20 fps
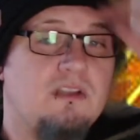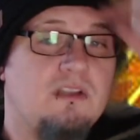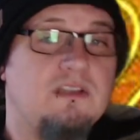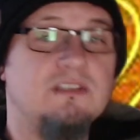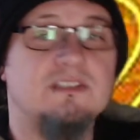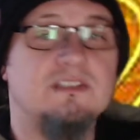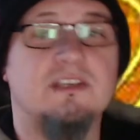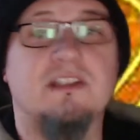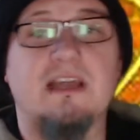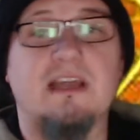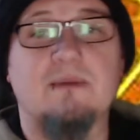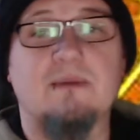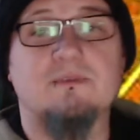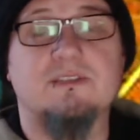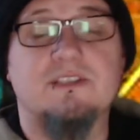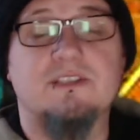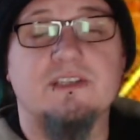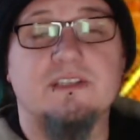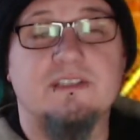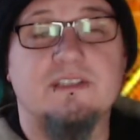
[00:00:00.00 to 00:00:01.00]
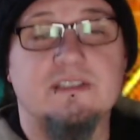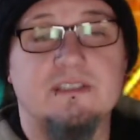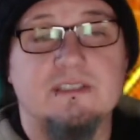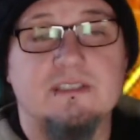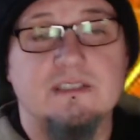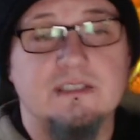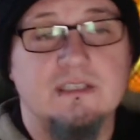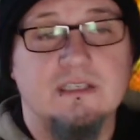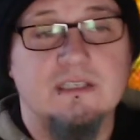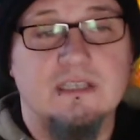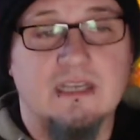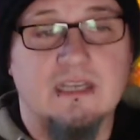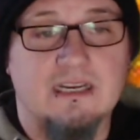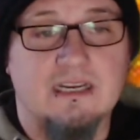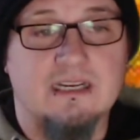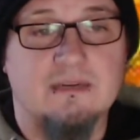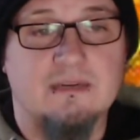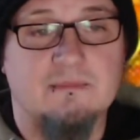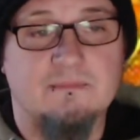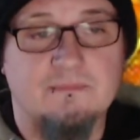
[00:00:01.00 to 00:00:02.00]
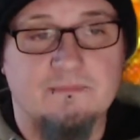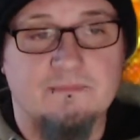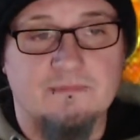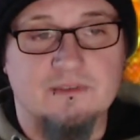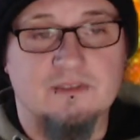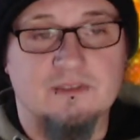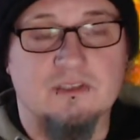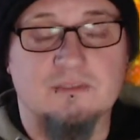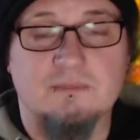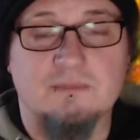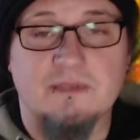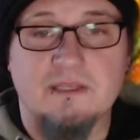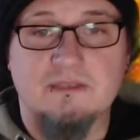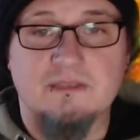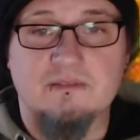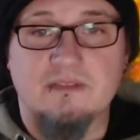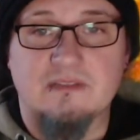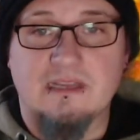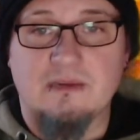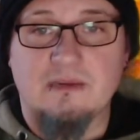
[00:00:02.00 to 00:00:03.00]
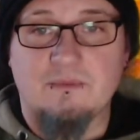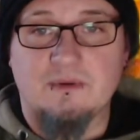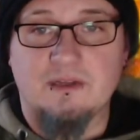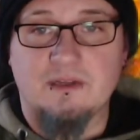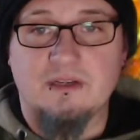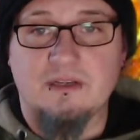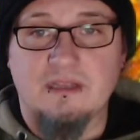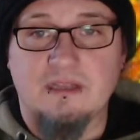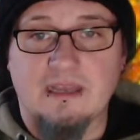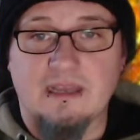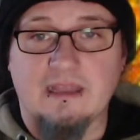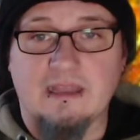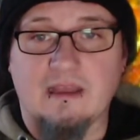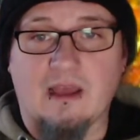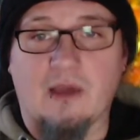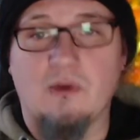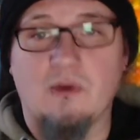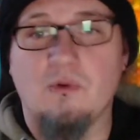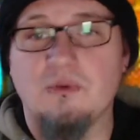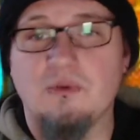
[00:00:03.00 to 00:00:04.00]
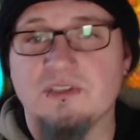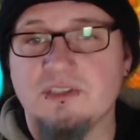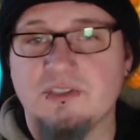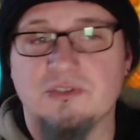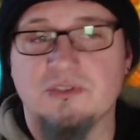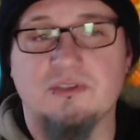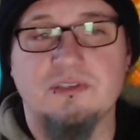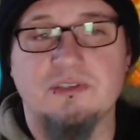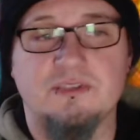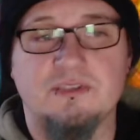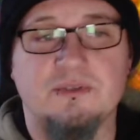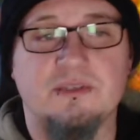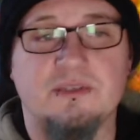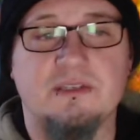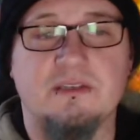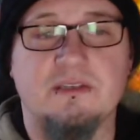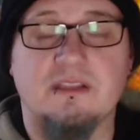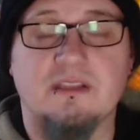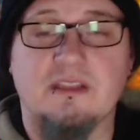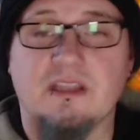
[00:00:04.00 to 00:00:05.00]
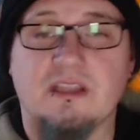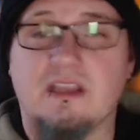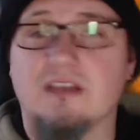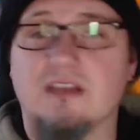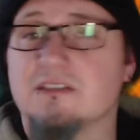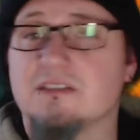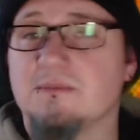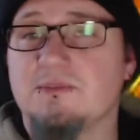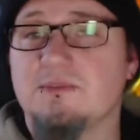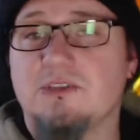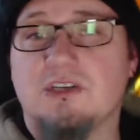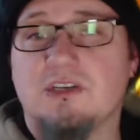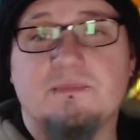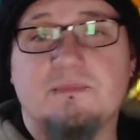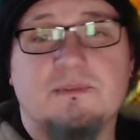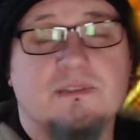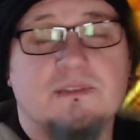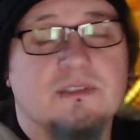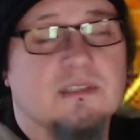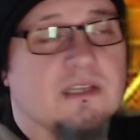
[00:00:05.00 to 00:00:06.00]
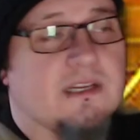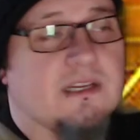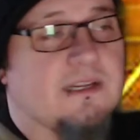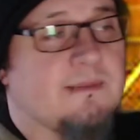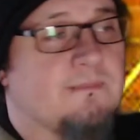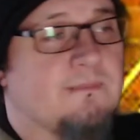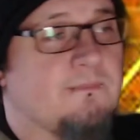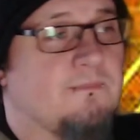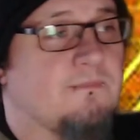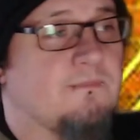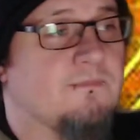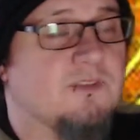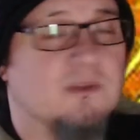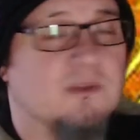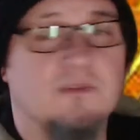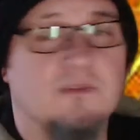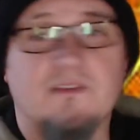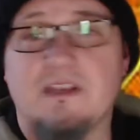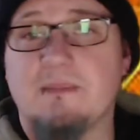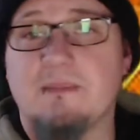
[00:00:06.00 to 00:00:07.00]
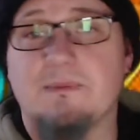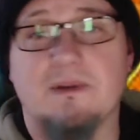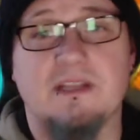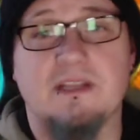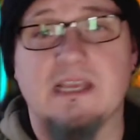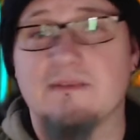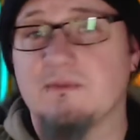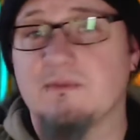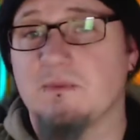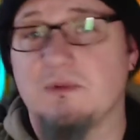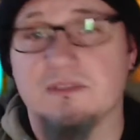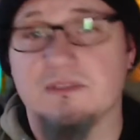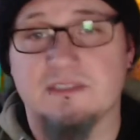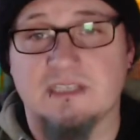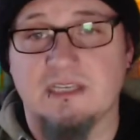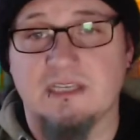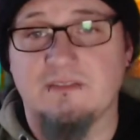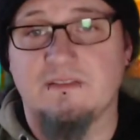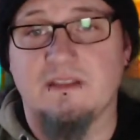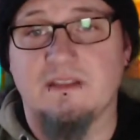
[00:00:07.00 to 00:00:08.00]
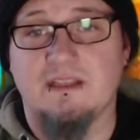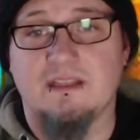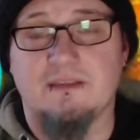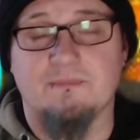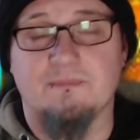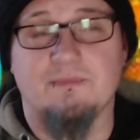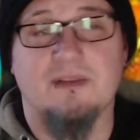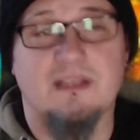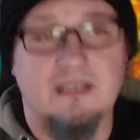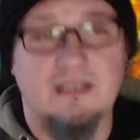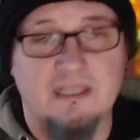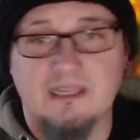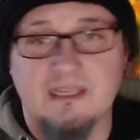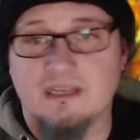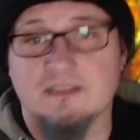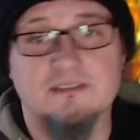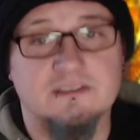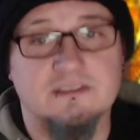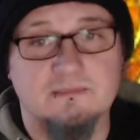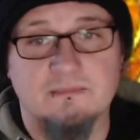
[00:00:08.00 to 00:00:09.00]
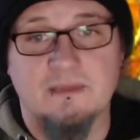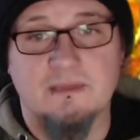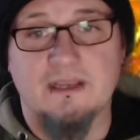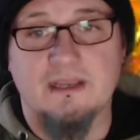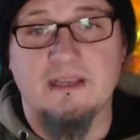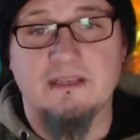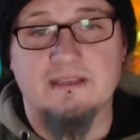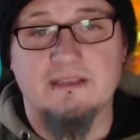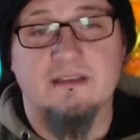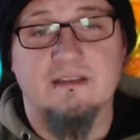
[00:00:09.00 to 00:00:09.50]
So that was good. So pleased with that one. I always enjoy doing the custom jobs. So if anybody ever wants anything completely custom made,